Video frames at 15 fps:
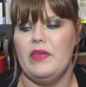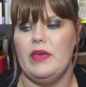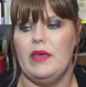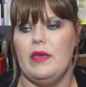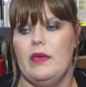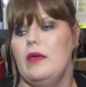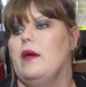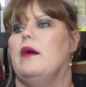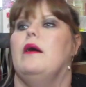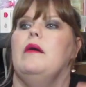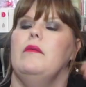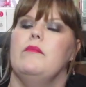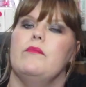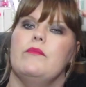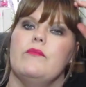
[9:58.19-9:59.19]
the
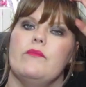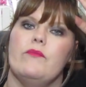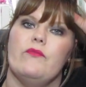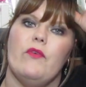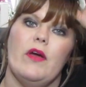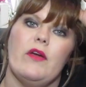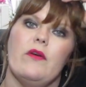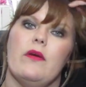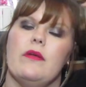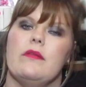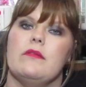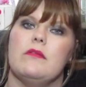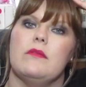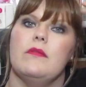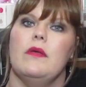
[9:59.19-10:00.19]
um,
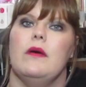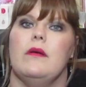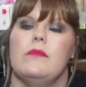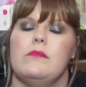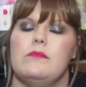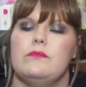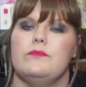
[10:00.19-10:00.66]
fragrance, the